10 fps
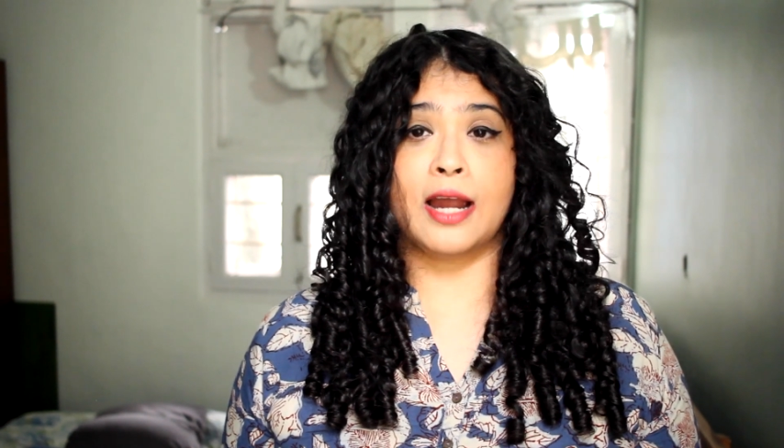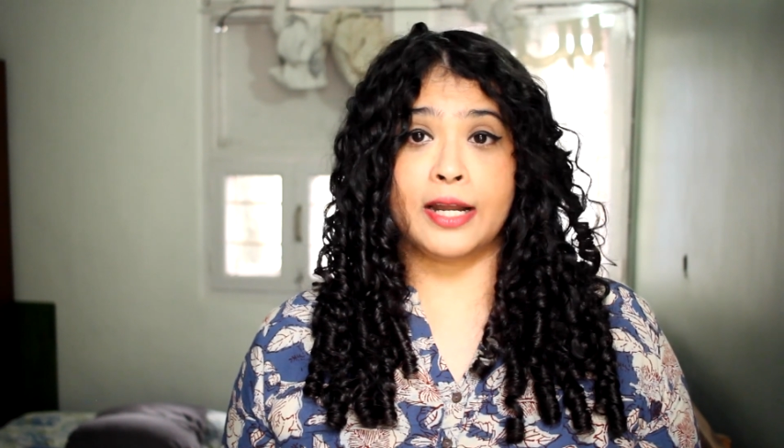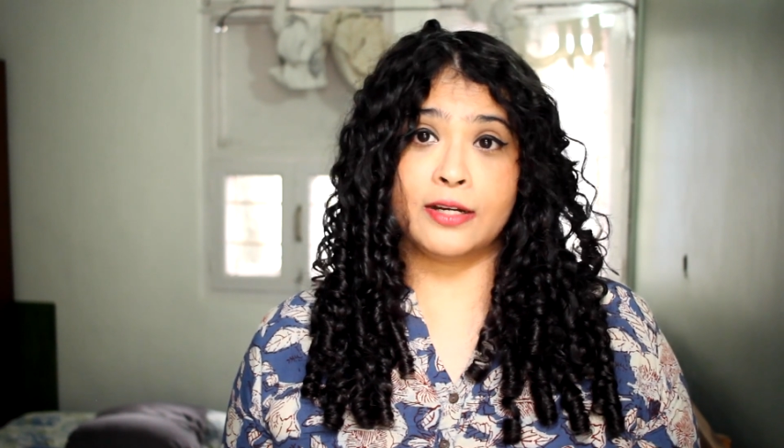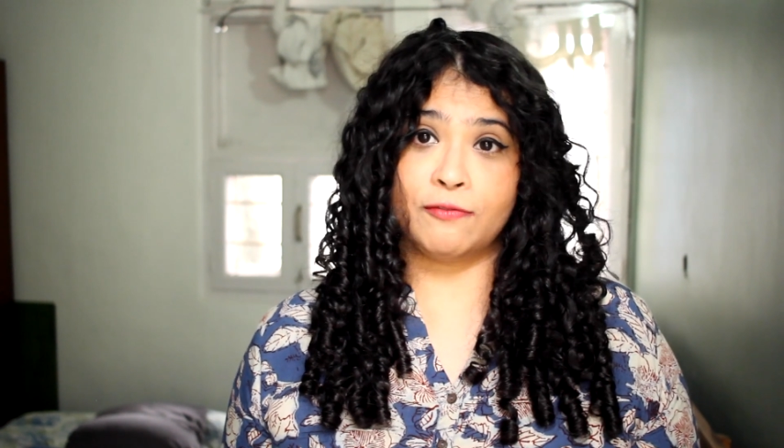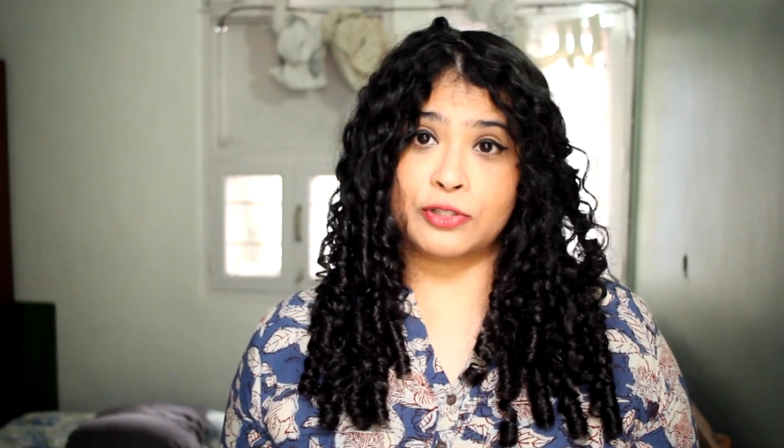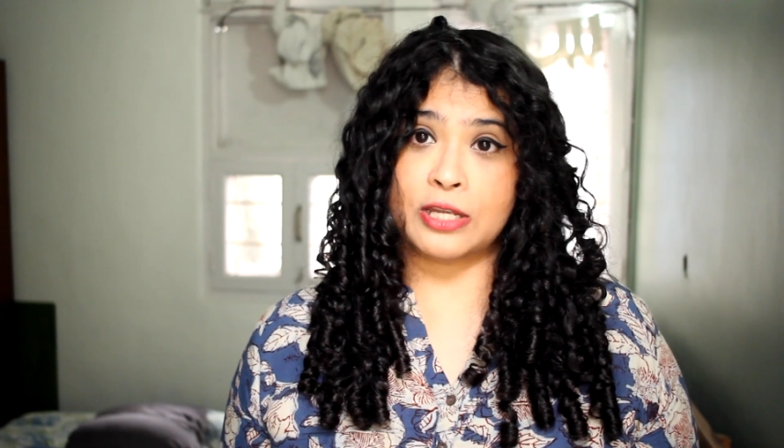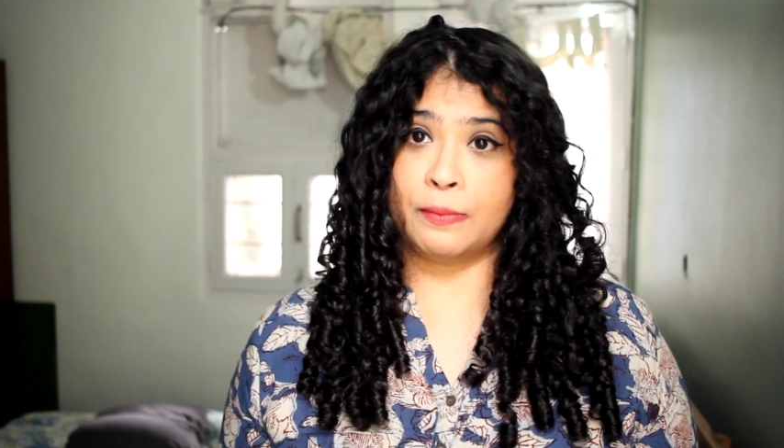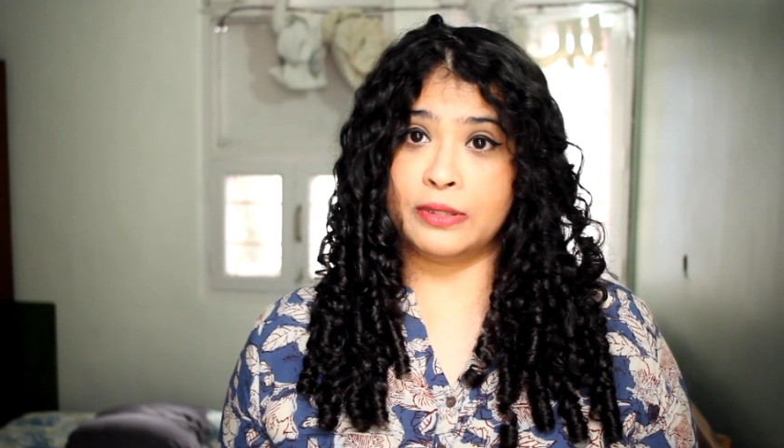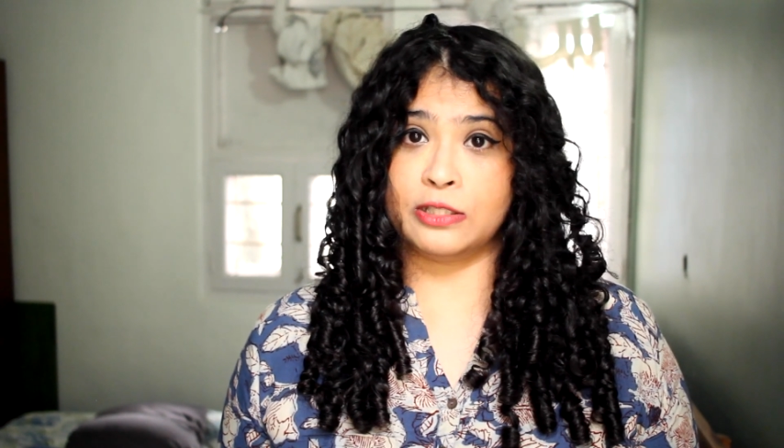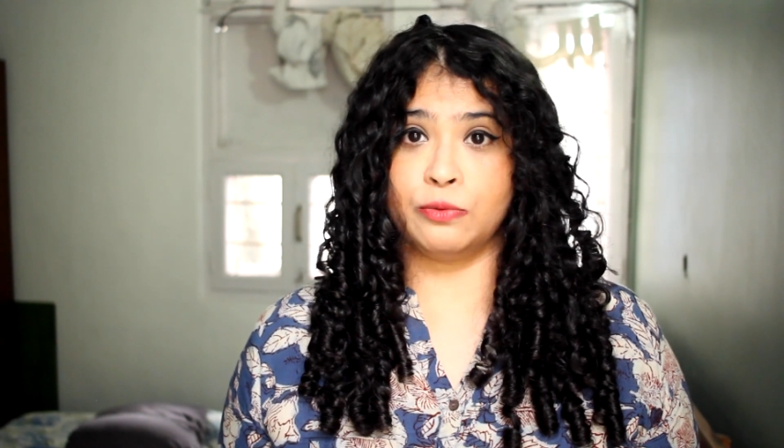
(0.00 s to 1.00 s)
kind enough to
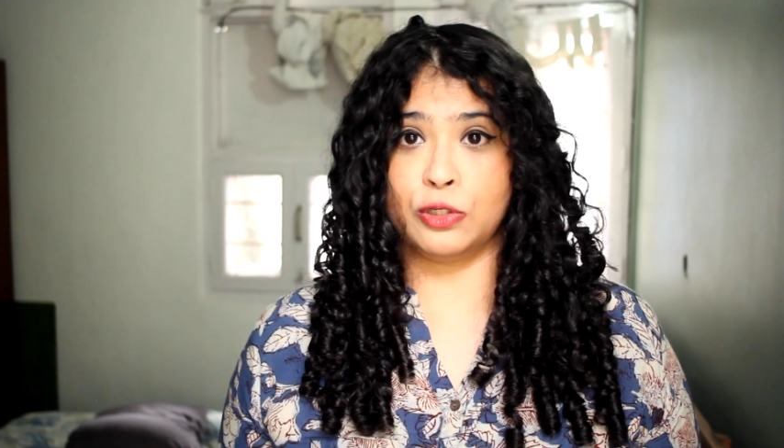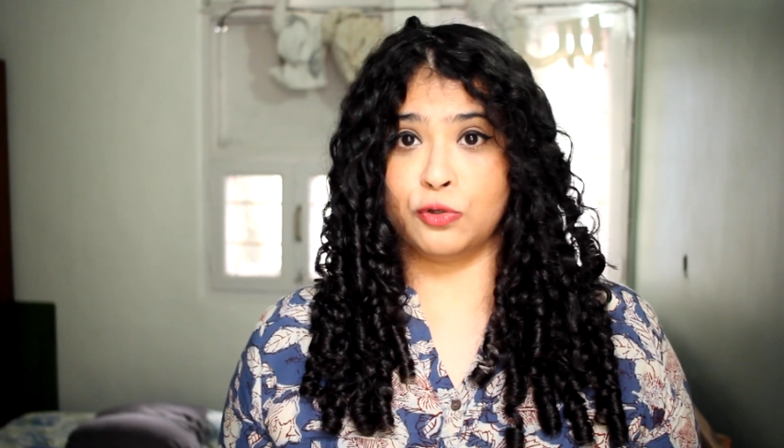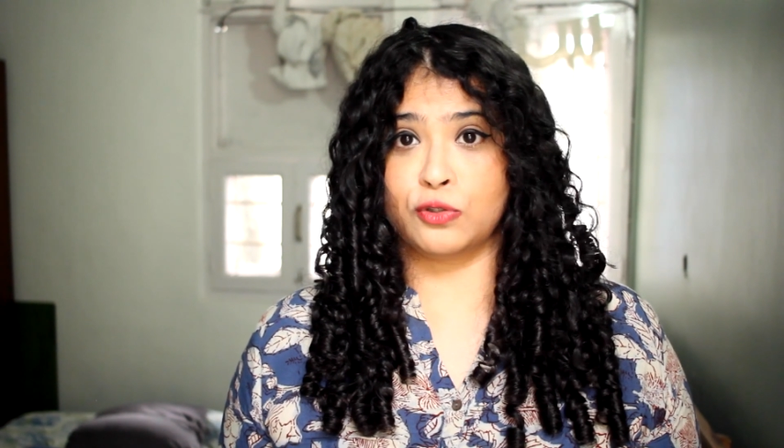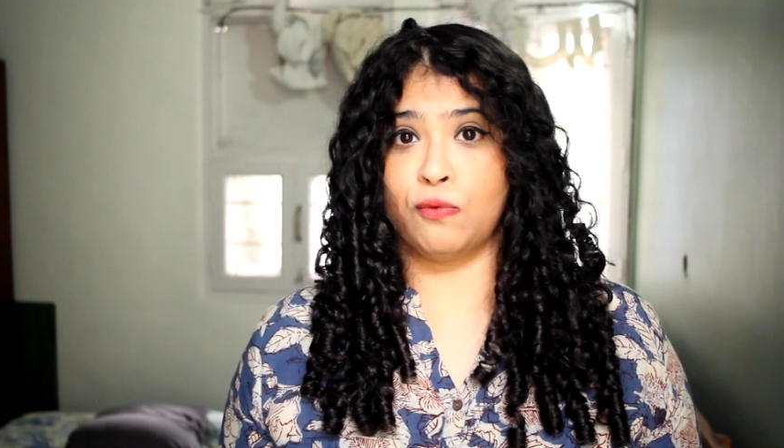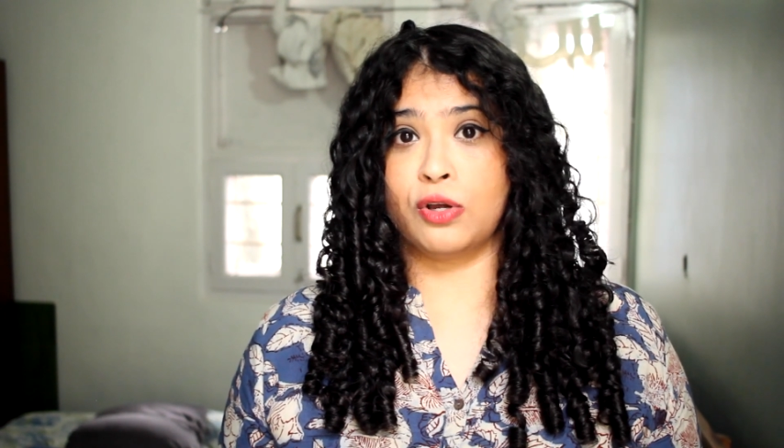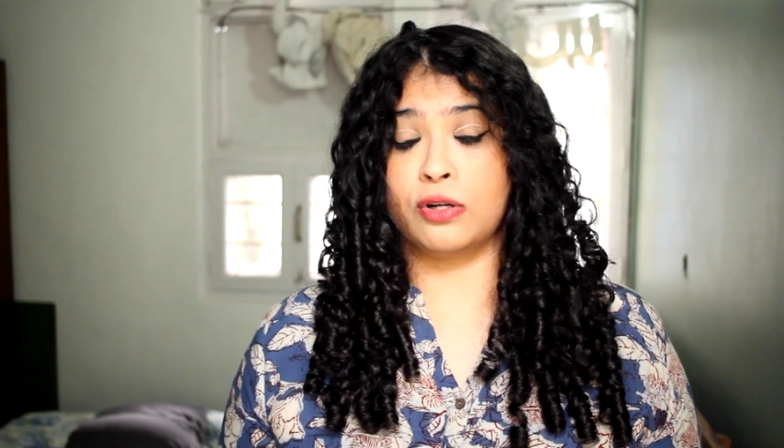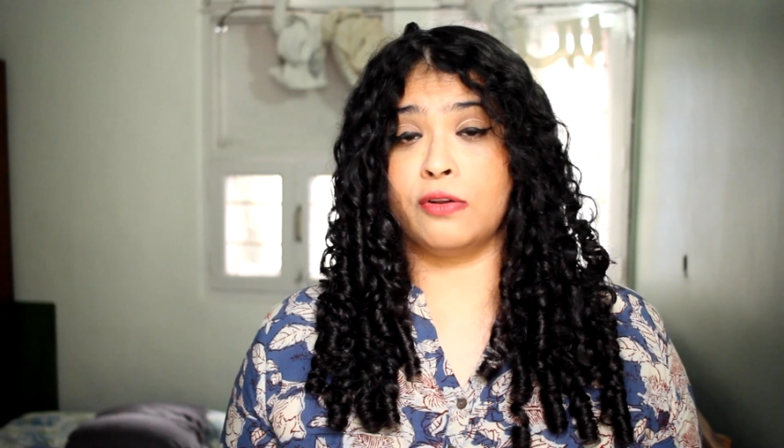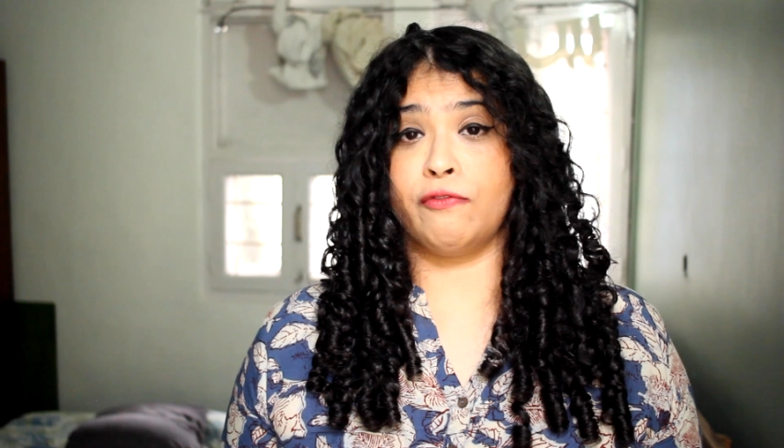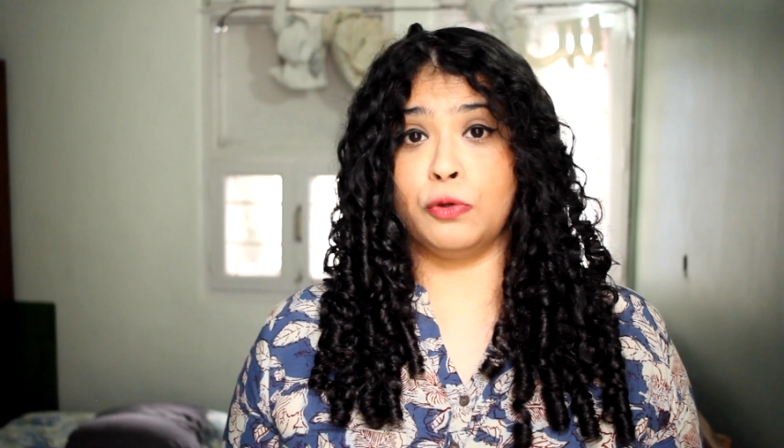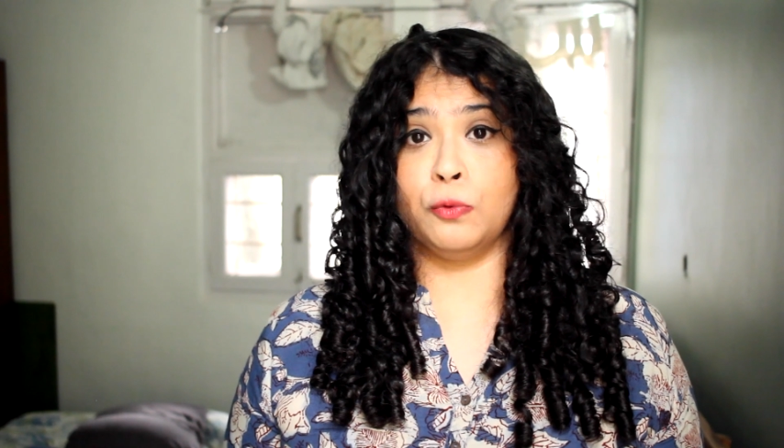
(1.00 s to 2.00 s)
send me these videos for a
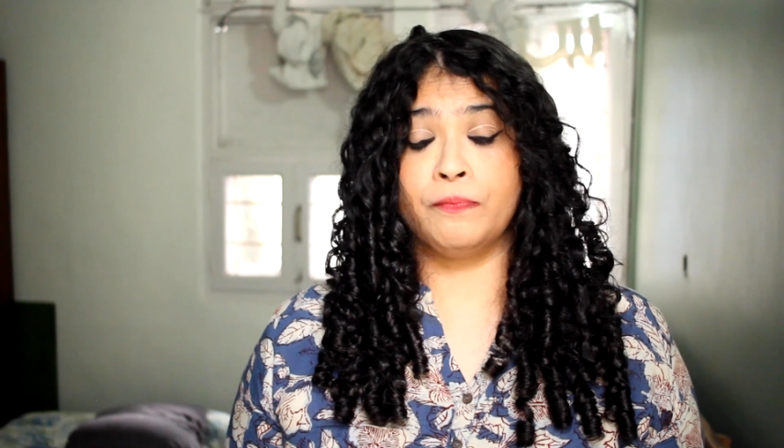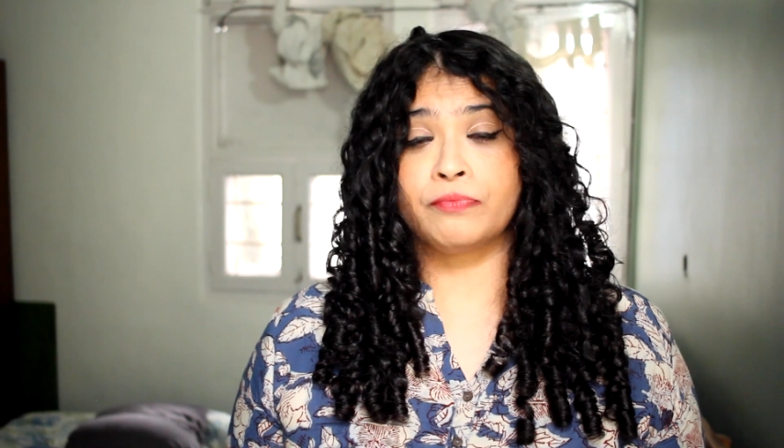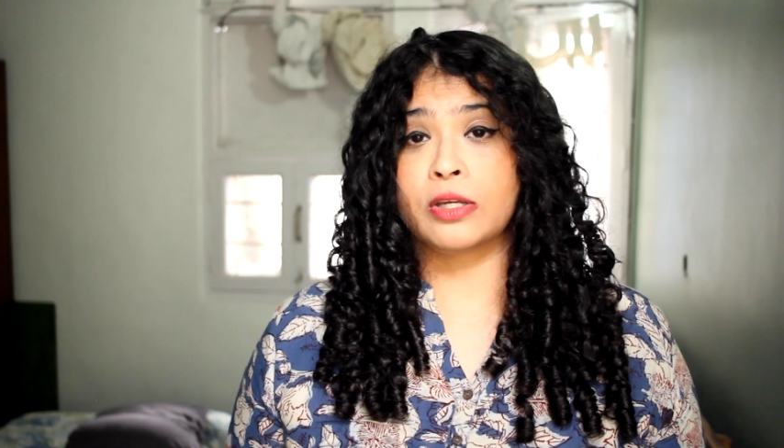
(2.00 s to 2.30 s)
review